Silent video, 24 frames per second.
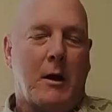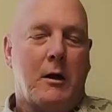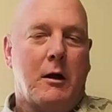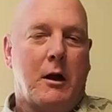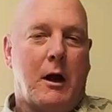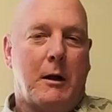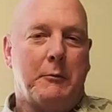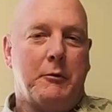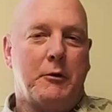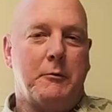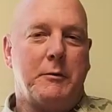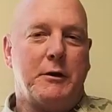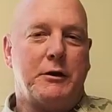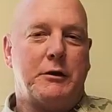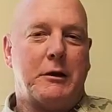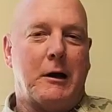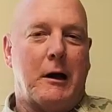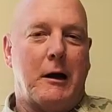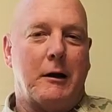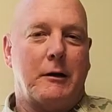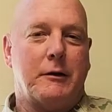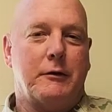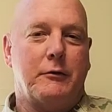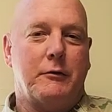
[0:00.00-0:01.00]
I'm going to be
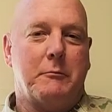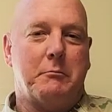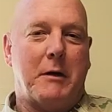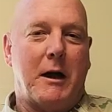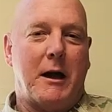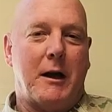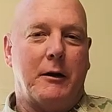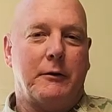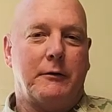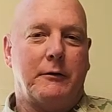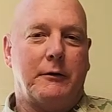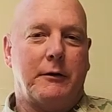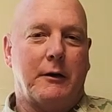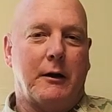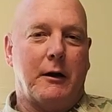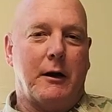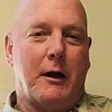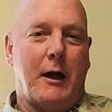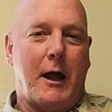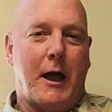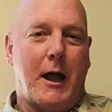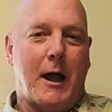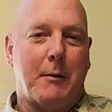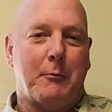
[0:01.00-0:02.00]
talking about
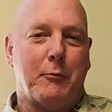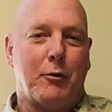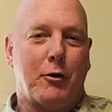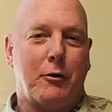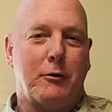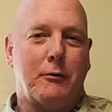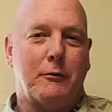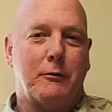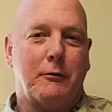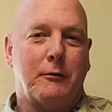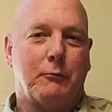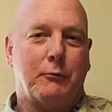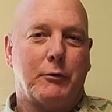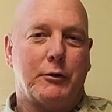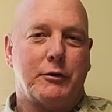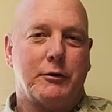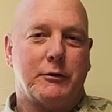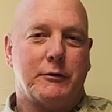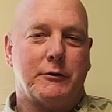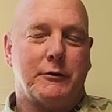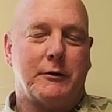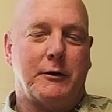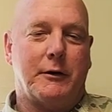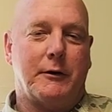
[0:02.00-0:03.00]
uh, hammer, which
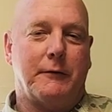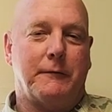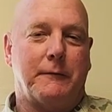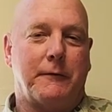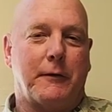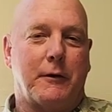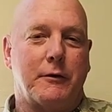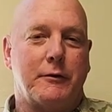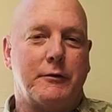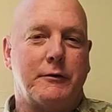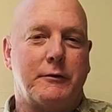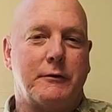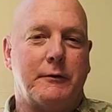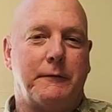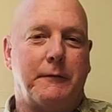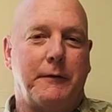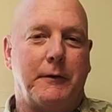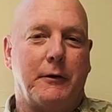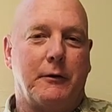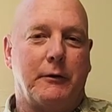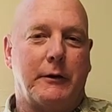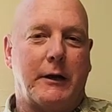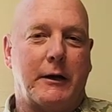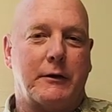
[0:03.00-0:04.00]
is the first
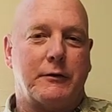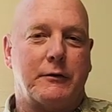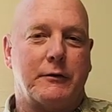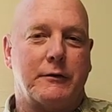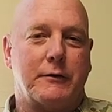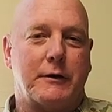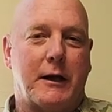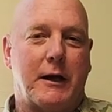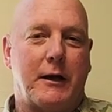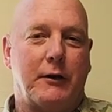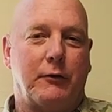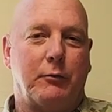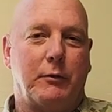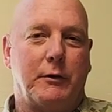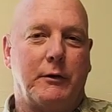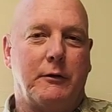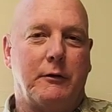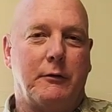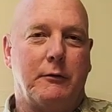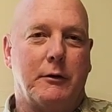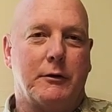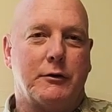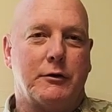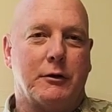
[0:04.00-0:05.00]
field exercise we
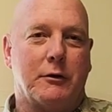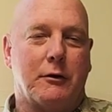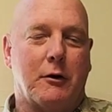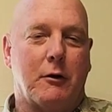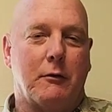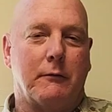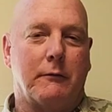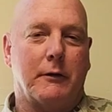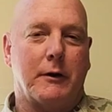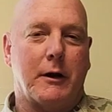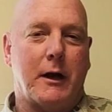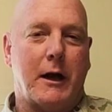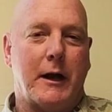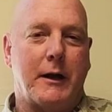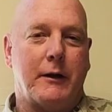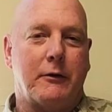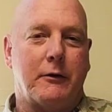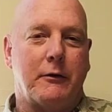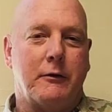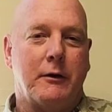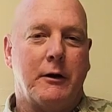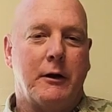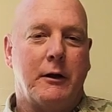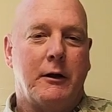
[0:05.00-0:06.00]
do. It's an
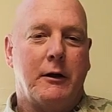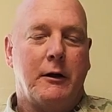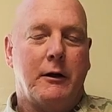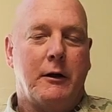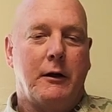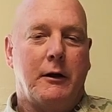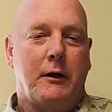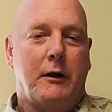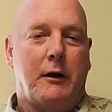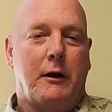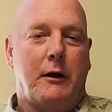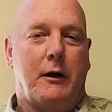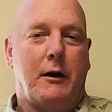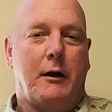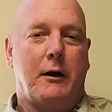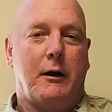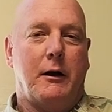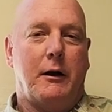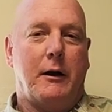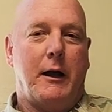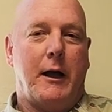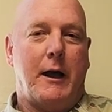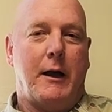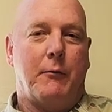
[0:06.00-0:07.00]
overnighter,
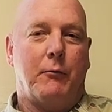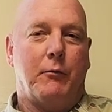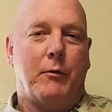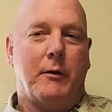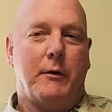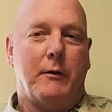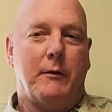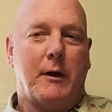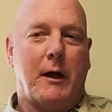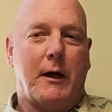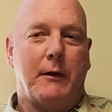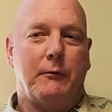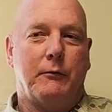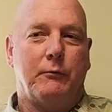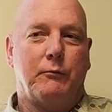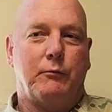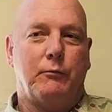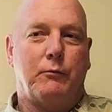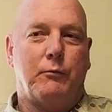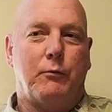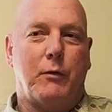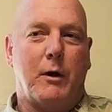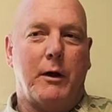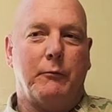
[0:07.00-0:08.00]
uh, and
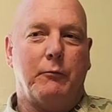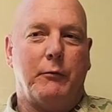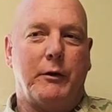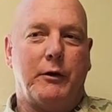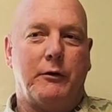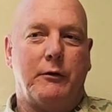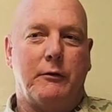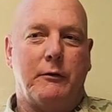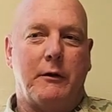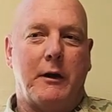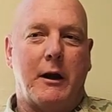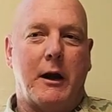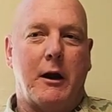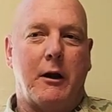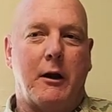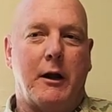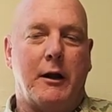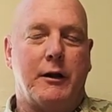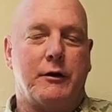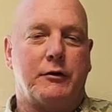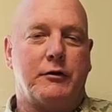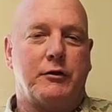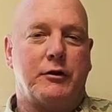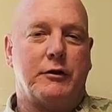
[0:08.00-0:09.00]
and what we do there
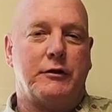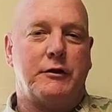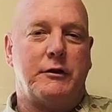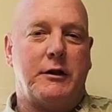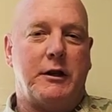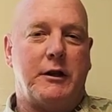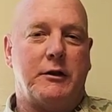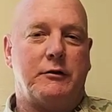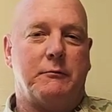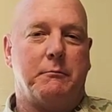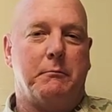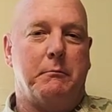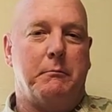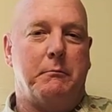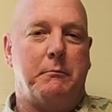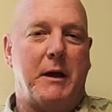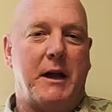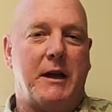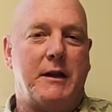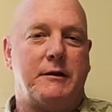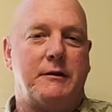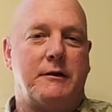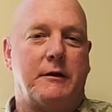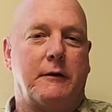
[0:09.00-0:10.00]
is just teach
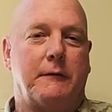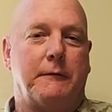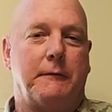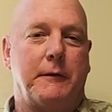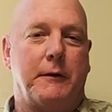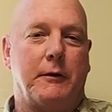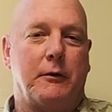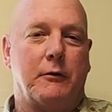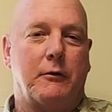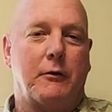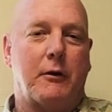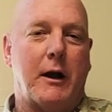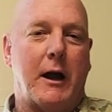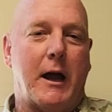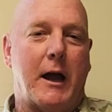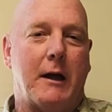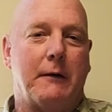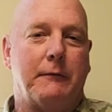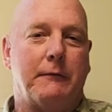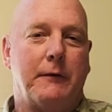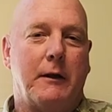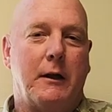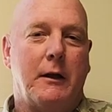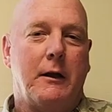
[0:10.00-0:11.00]
basic field
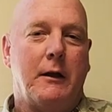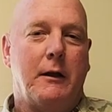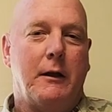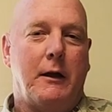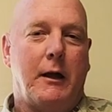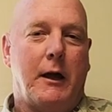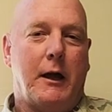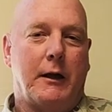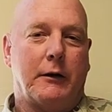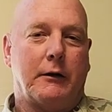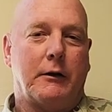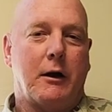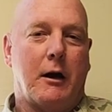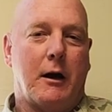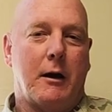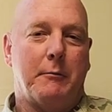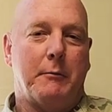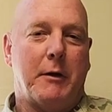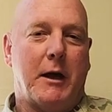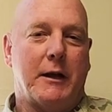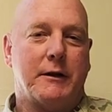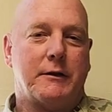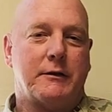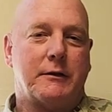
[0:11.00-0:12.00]
craft and
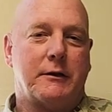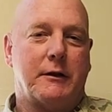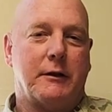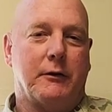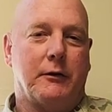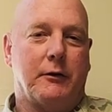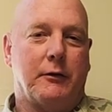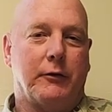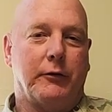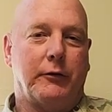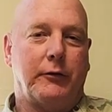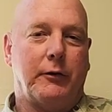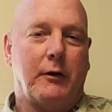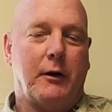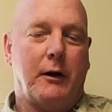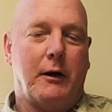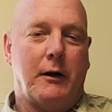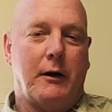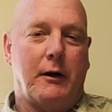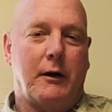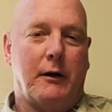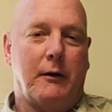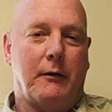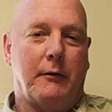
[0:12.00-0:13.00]
combat skills.
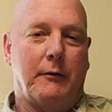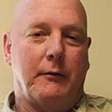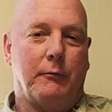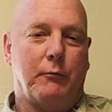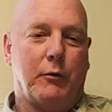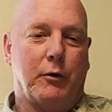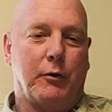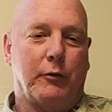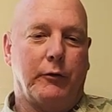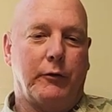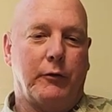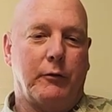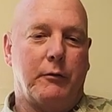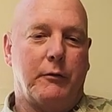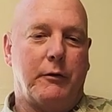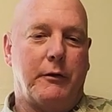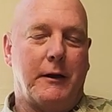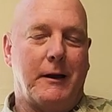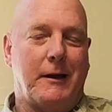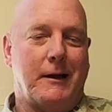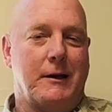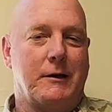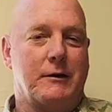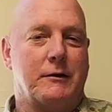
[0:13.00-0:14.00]
Uh, we'll do
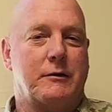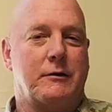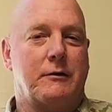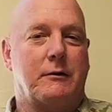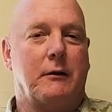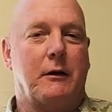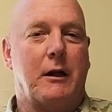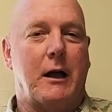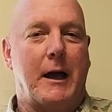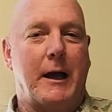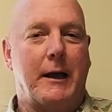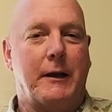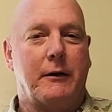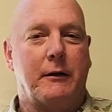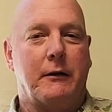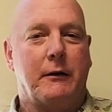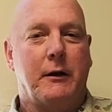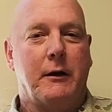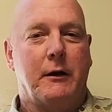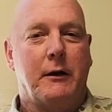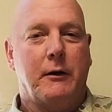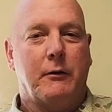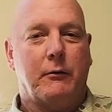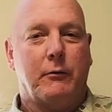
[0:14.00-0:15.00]
things like
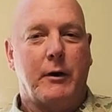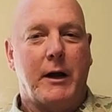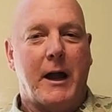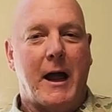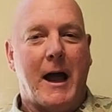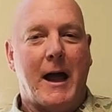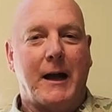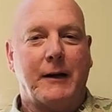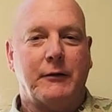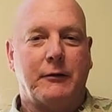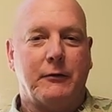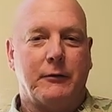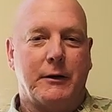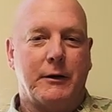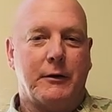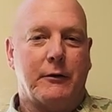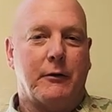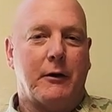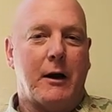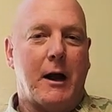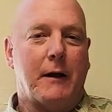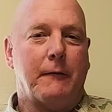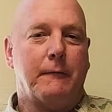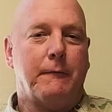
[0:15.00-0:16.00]
react to
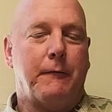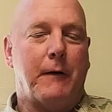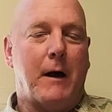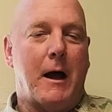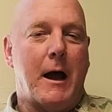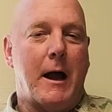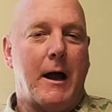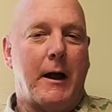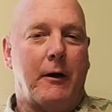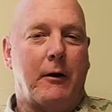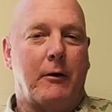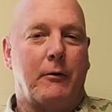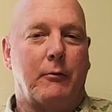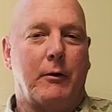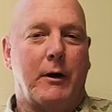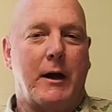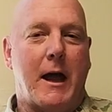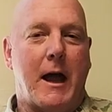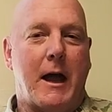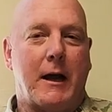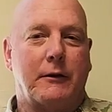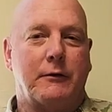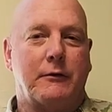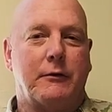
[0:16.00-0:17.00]
indirect fire,
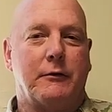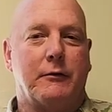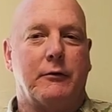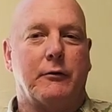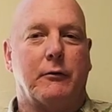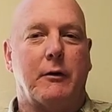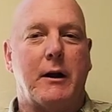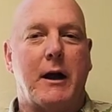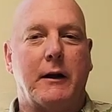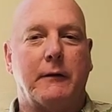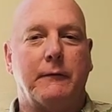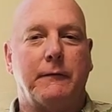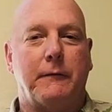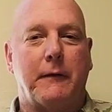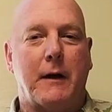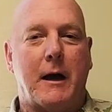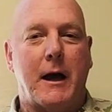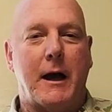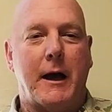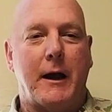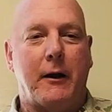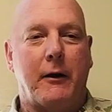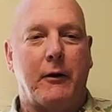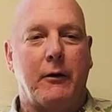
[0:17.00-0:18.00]
react to direct
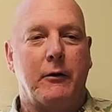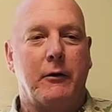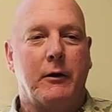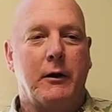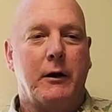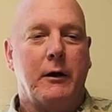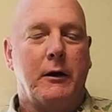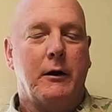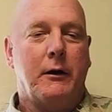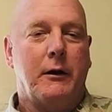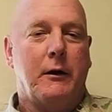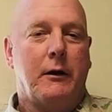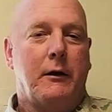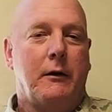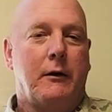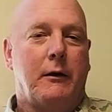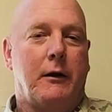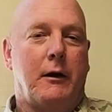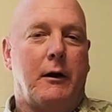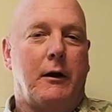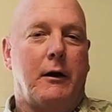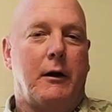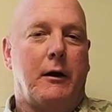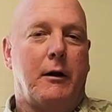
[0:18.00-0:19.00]
fire,
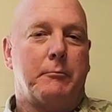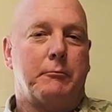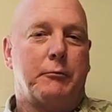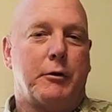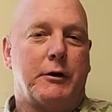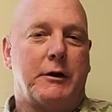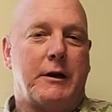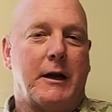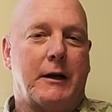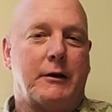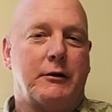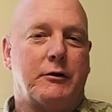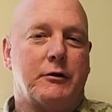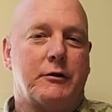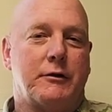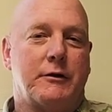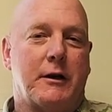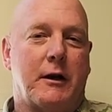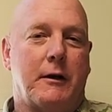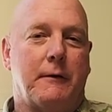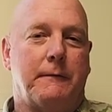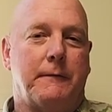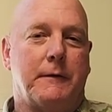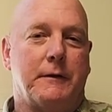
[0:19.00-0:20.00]
uh, protect
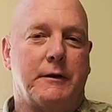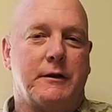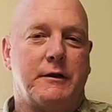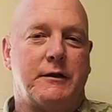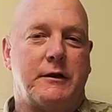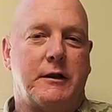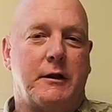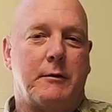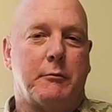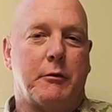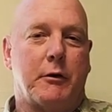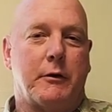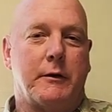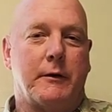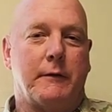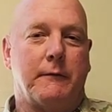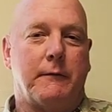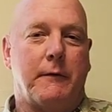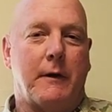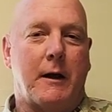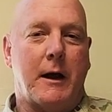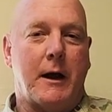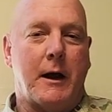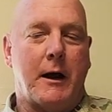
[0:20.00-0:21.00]
yourself in a CBRN
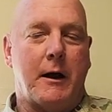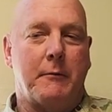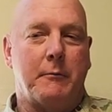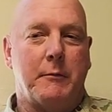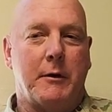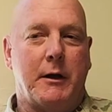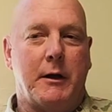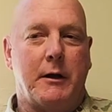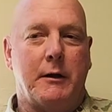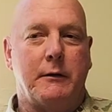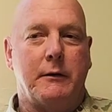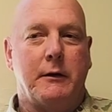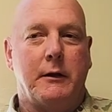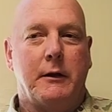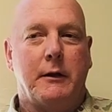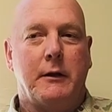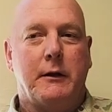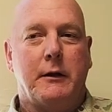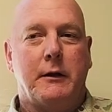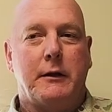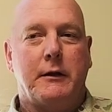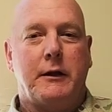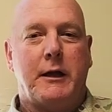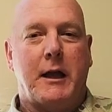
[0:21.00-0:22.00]
environment,
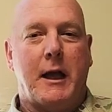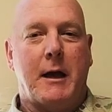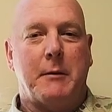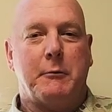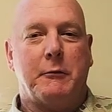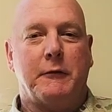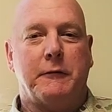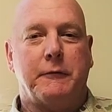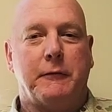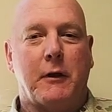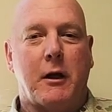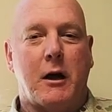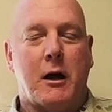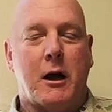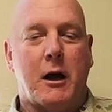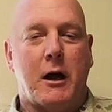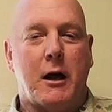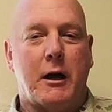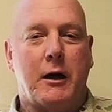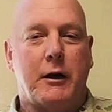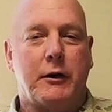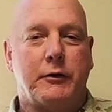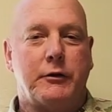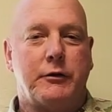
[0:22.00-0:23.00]

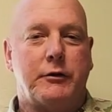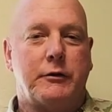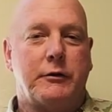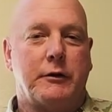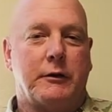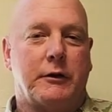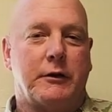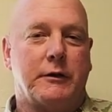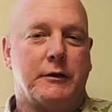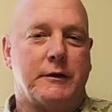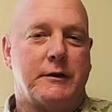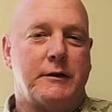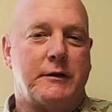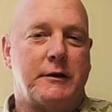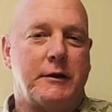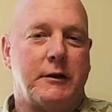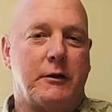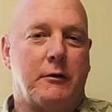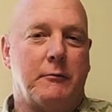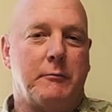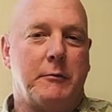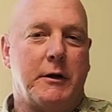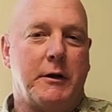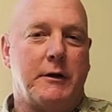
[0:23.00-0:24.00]
camouflage,
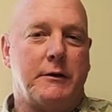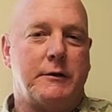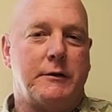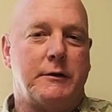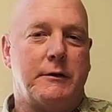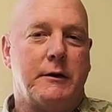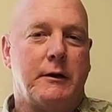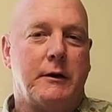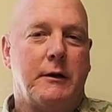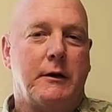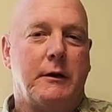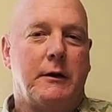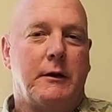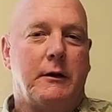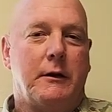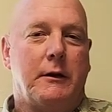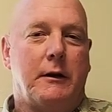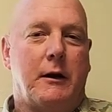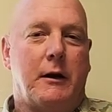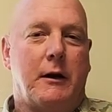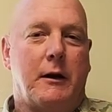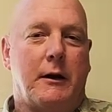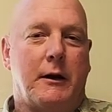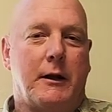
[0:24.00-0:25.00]
concealment,
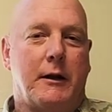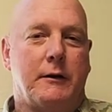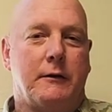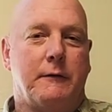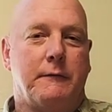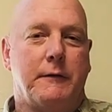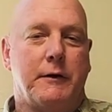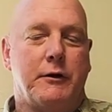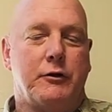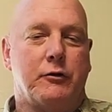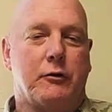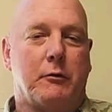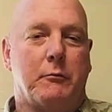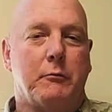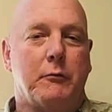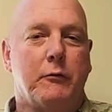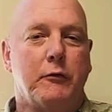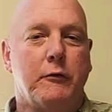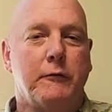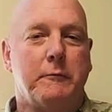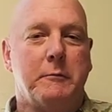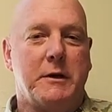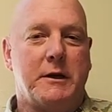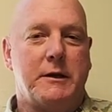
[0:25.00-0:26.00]
uh, individual
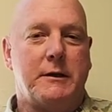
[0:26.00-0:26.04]
movement